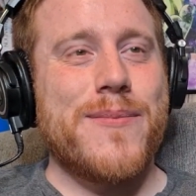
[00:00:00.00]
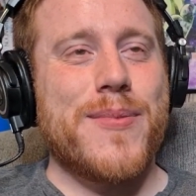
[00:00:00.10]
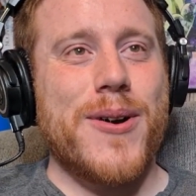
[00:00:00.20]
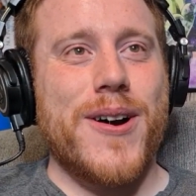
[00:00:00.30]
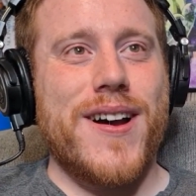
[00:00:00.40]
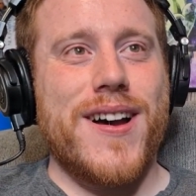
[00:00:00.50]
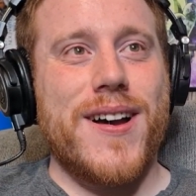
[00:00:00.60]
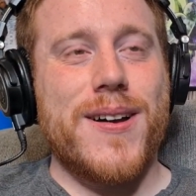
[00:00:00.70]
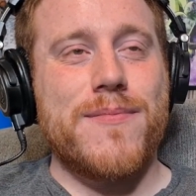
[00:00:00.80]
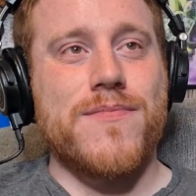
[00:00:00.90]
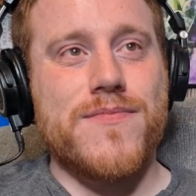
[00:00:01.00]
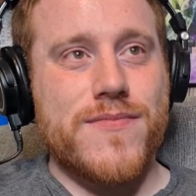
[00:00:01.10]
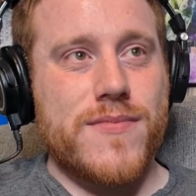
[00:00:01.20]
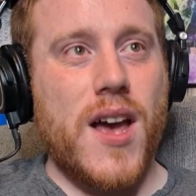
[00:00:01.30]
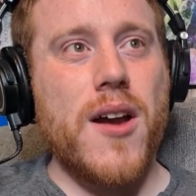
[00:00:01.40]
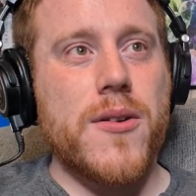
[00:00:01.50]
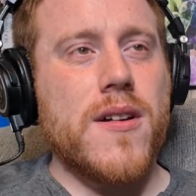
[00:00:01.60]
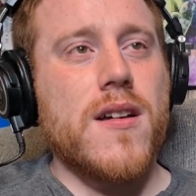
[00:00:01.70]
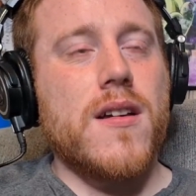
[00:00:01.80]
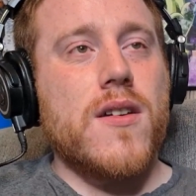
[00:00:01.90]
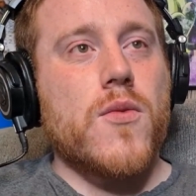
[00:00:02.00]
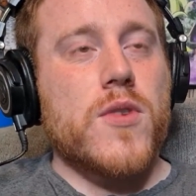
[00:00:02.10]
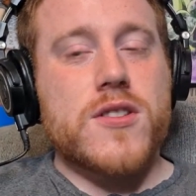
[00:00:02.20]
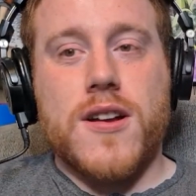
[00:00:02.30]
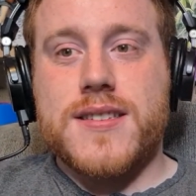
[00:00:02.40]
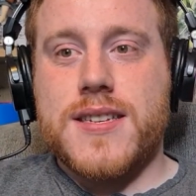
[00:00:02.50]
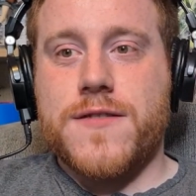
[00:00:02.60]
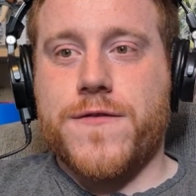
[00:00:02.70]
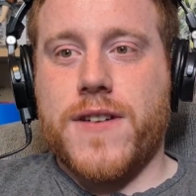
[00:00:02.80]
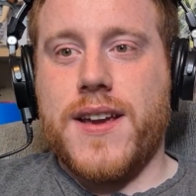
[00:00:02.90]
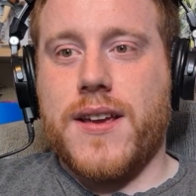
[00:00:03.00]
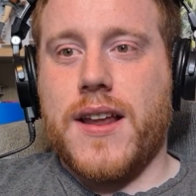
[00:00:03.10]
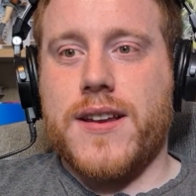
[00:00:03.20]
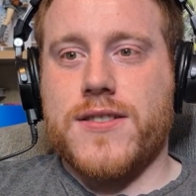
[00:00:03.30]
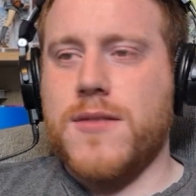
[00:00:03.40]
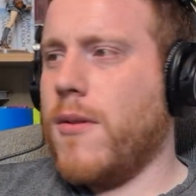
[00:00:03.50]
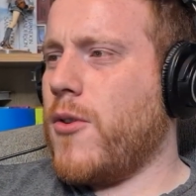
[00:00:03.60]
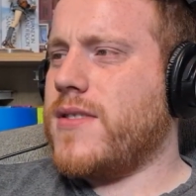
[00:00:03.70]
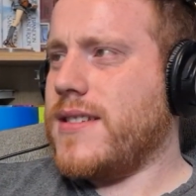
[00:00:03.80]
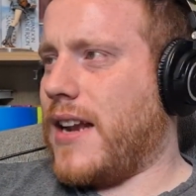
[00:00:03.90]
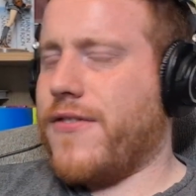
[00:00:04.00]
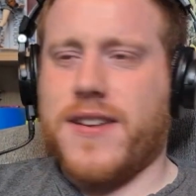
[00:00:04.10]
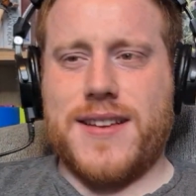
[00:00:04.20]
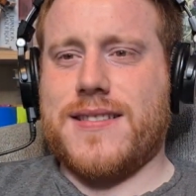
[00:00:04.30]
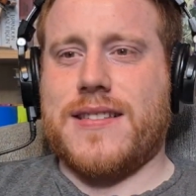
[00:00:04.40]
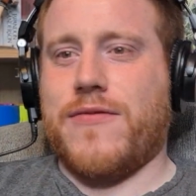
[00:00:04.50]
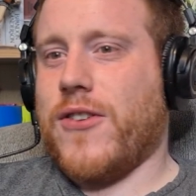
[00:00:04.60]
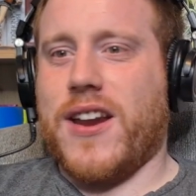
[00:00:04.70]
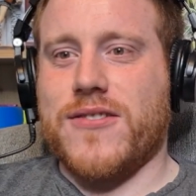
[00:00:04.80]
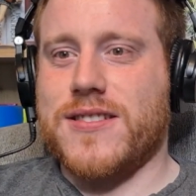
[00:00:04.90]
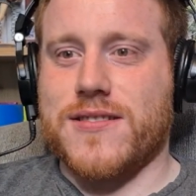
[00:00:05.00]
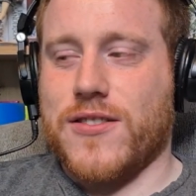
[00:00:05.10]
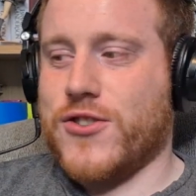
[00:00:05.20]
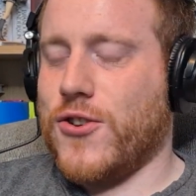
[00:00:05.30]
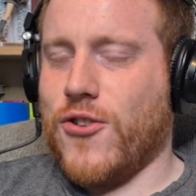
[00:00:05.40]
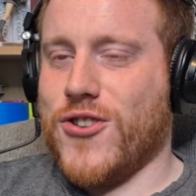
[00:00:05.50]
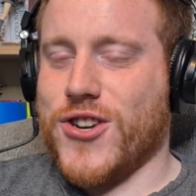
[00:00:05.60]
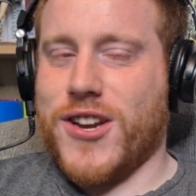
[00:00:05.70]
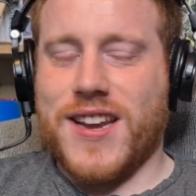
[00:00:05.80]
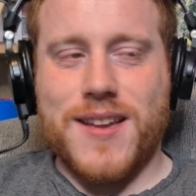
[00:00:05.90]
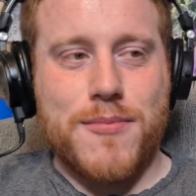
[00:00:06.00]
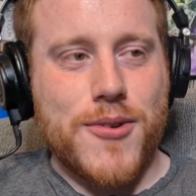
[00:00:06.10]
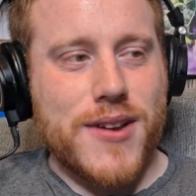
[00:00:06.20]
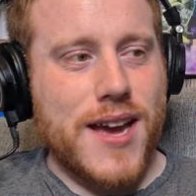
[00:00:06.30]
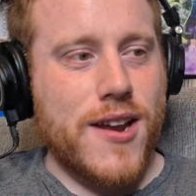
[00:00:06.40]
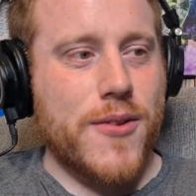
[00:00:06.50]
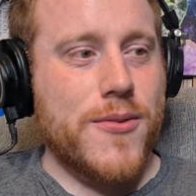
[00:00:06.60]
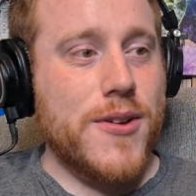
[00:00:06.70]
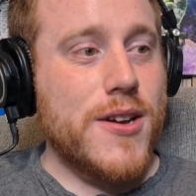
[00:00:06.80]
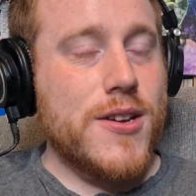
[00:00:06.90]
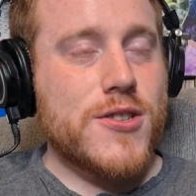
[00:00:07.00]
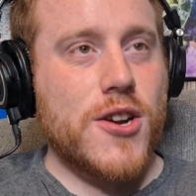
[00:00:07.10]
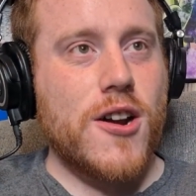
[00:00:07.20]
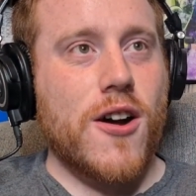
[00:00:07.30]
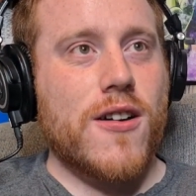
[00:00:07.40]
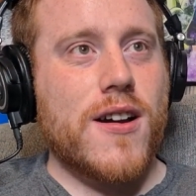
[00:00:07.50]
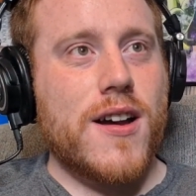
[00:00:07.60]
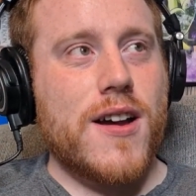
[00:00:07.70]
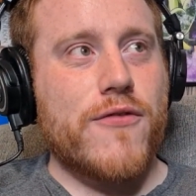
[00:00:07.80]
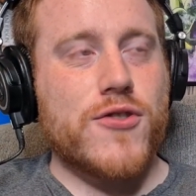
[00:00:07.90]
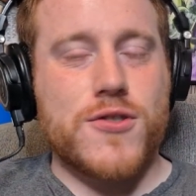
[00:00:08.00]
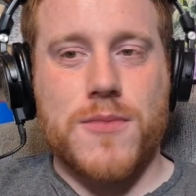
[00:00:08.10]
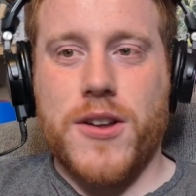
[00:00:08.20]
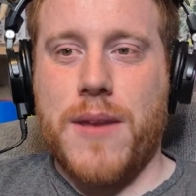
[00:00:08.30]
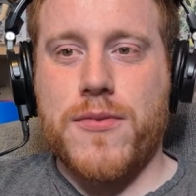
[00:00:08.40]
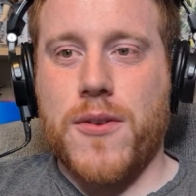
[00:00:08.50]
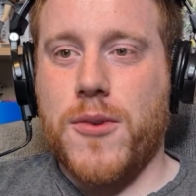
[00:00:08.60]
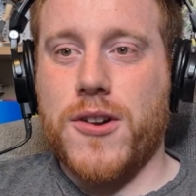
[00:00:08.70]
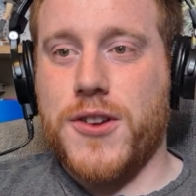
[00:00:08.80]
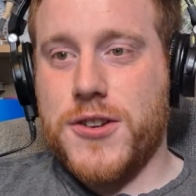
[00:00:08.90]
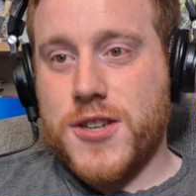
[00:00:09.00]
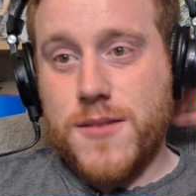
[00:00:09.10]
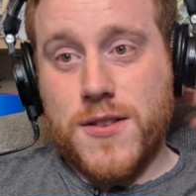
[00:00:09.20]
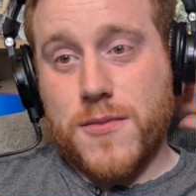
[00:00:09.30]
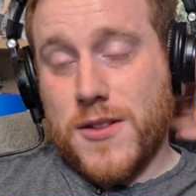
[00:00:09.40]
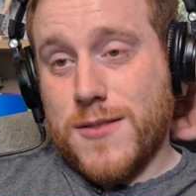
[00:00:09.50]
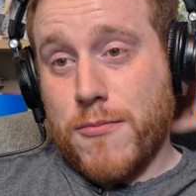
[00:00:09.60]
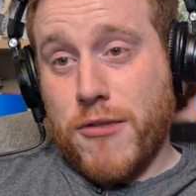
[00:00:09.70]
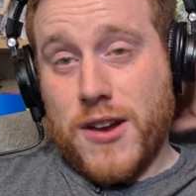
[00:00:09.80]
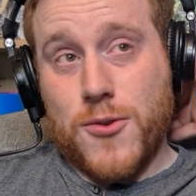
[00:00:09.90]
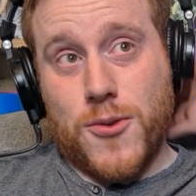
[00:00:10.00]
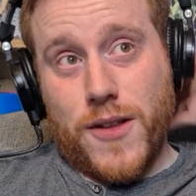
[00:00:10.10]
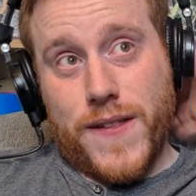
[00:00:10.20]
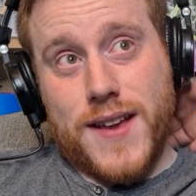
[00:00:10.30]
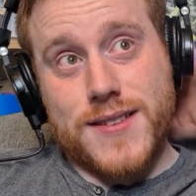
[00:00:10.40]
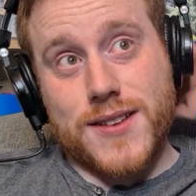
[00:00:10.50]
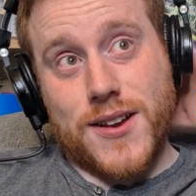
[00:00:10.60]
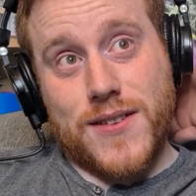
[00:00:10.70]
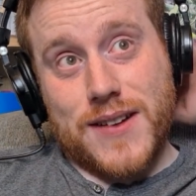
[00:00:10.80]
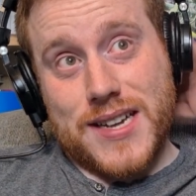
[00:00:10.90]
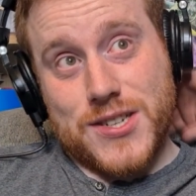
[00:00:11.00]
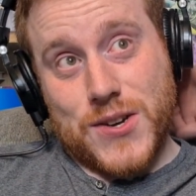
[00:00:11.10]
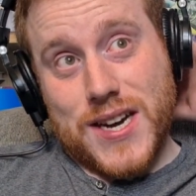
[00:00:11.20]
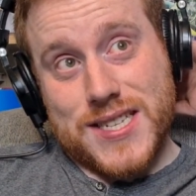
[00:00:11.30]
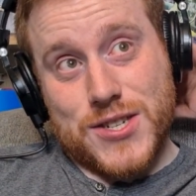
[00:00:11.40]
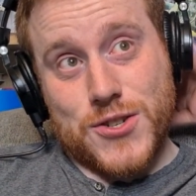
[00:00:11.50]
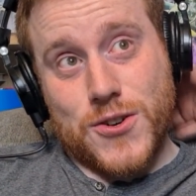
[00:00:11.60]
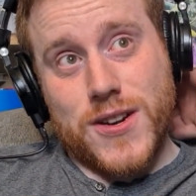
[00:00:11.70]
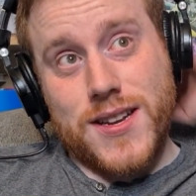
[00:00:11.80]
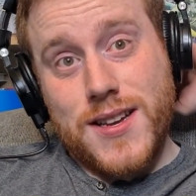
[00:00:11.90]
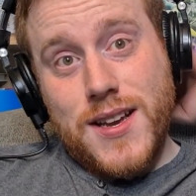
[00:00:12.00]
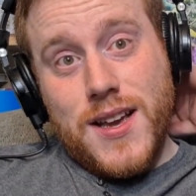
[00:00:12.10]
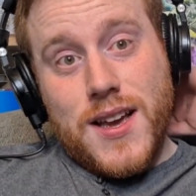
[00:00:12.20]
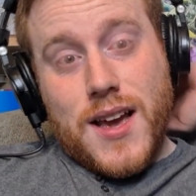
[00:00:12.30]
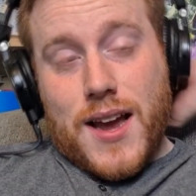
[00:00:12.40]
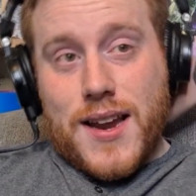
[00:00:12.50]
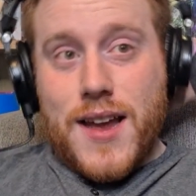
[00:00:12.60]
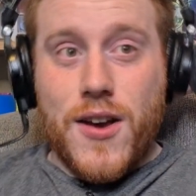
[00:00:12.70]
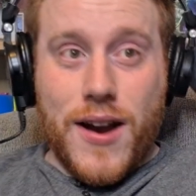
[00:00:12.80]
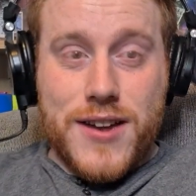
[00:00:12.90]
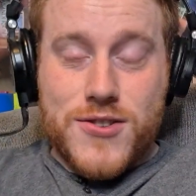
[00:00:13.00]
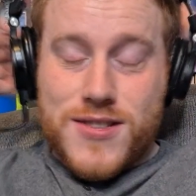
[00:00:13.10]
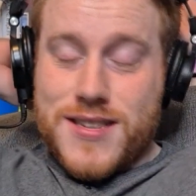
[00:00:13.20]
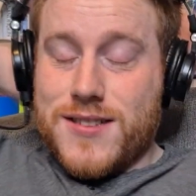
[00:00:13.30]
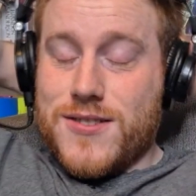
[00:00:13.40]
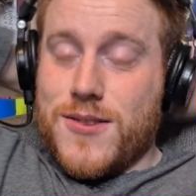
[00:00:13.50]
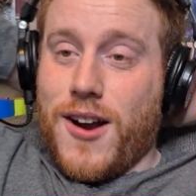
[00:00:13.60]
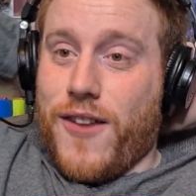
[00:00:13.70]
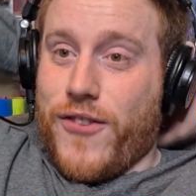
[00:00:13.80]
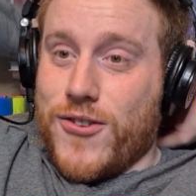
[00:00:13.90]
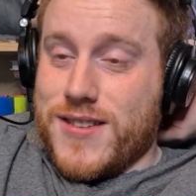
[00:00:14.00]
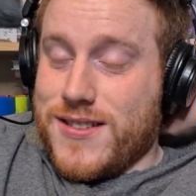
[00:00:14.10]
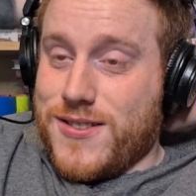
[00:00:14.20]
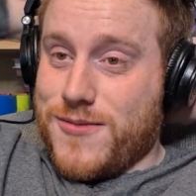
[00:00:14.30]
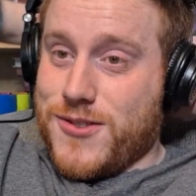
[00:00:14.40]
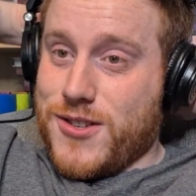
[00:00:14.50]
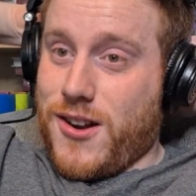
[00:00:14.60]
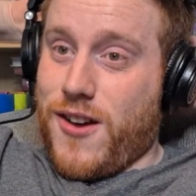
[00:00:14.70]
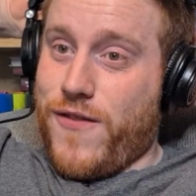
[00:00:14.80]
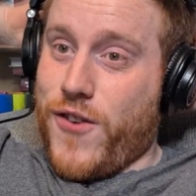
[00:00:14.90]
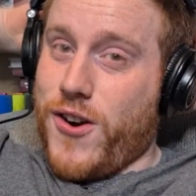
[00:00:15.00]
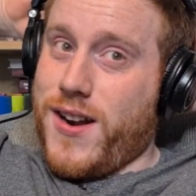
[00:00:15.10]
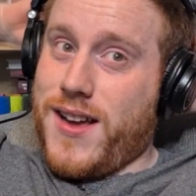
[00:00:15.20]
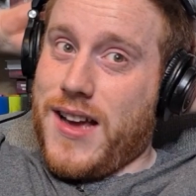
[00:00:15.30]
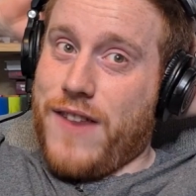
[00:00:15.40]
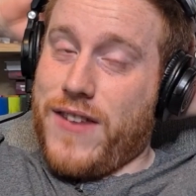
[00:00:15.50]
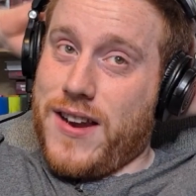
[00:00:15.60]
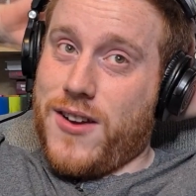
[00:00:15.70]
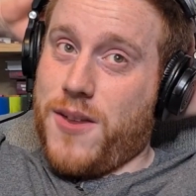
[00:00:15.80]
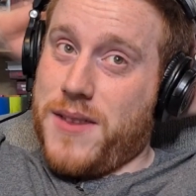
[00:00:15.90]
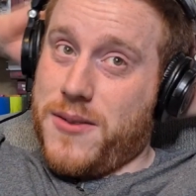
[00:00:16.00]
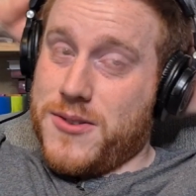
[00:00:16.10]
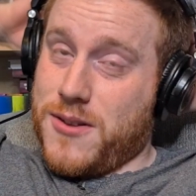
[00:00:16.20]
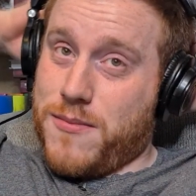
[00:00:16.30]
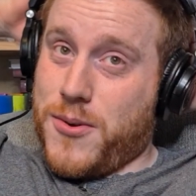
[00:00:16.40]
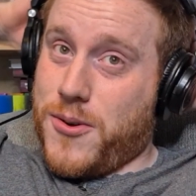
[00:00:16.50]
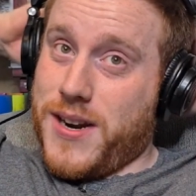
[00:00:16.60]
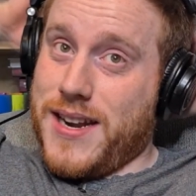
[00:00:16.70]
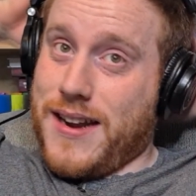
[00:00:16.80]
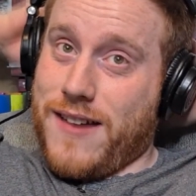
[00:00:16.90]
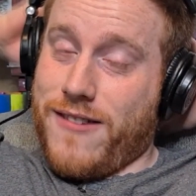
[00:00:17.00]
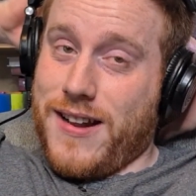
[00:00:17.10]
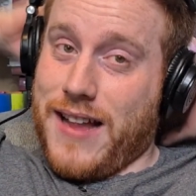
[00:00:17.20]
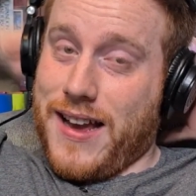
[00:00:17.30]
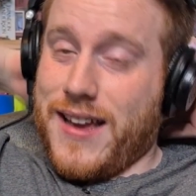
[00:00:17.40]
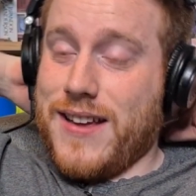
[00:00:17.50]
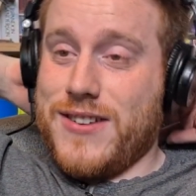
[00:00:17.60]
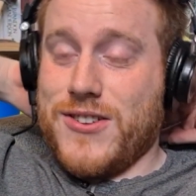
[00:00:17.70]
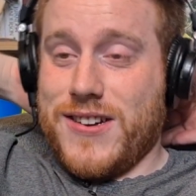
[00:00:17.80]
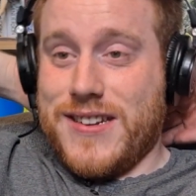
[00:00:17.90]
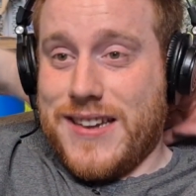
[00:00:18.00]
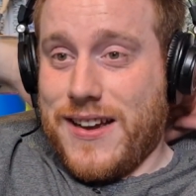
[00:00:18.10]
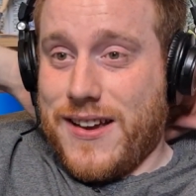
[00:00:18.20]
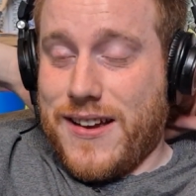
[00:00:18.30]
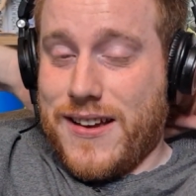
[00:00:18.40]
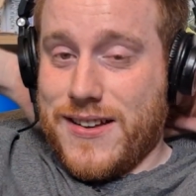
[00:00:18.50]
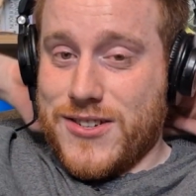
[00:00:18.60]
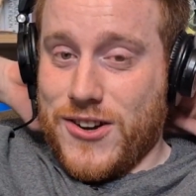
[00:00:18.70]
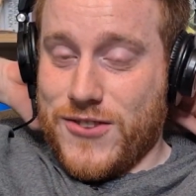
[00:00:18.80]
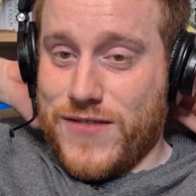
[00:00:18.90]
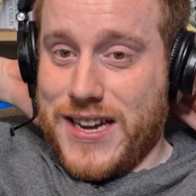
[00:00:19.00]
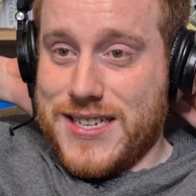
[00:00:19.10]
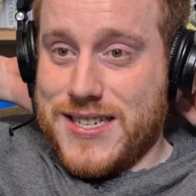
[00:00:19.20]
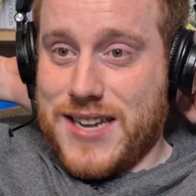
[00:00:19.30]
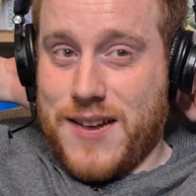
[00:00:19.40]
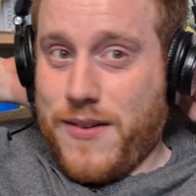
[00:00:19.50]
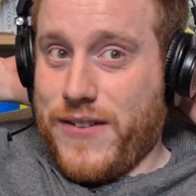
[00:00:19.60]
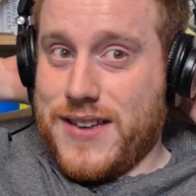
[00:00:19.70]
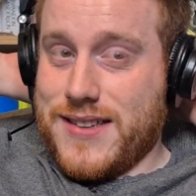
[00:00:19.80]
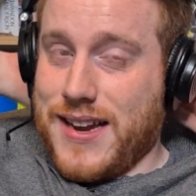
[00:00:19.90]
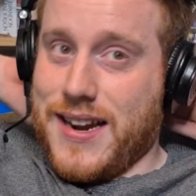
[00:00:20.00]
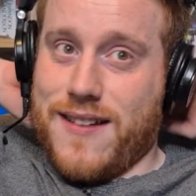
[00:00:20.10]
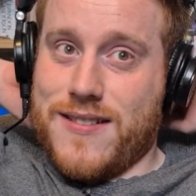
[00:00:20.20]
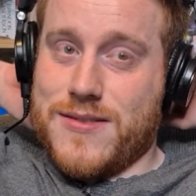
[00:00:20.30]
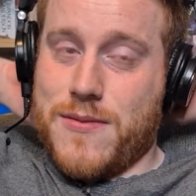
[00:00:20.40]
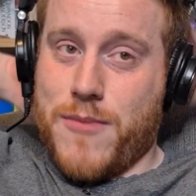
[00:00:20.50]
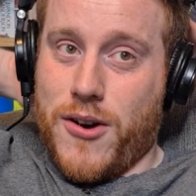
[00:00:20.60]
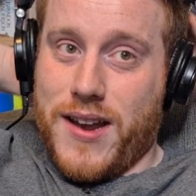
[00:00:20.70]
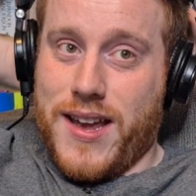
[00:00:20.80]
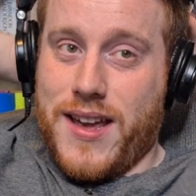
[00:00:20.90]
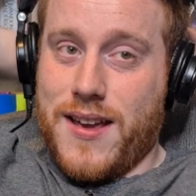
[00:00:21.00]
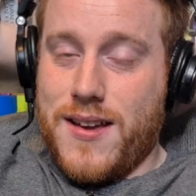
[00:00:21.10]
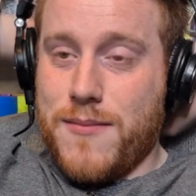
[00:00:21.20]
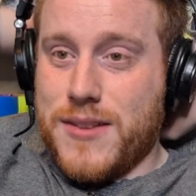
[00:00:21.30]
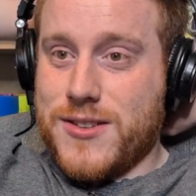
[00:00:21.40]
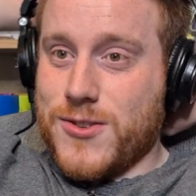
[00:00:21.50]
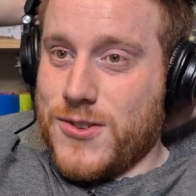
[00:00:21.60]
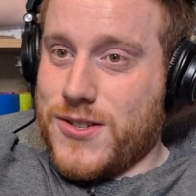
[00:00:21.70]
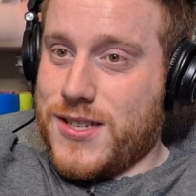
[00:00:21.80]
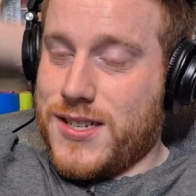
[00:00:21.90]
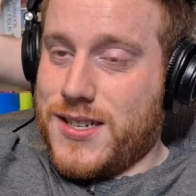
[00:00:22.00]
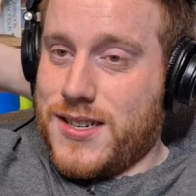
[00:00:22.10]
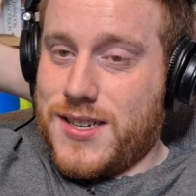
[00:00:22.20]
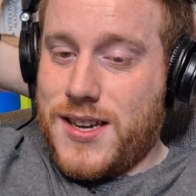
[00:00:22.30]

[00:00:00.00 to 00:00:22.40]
But no, we're starting season three, and there's only one more season after this. This fucking hell, this is a short journey. But yeah, no. Sherlock, I've just uploaded episode one on YouTube. This one's pretty cool on there, so I'm glad you guys enjoyed. And yeah, no, I enjoyed season two a lot. I thought season two was just a lot of fun. I think the comedy was on point. I really like John and Sherlock's relationship. I think the side characters with Molly, Mrs. Hudson,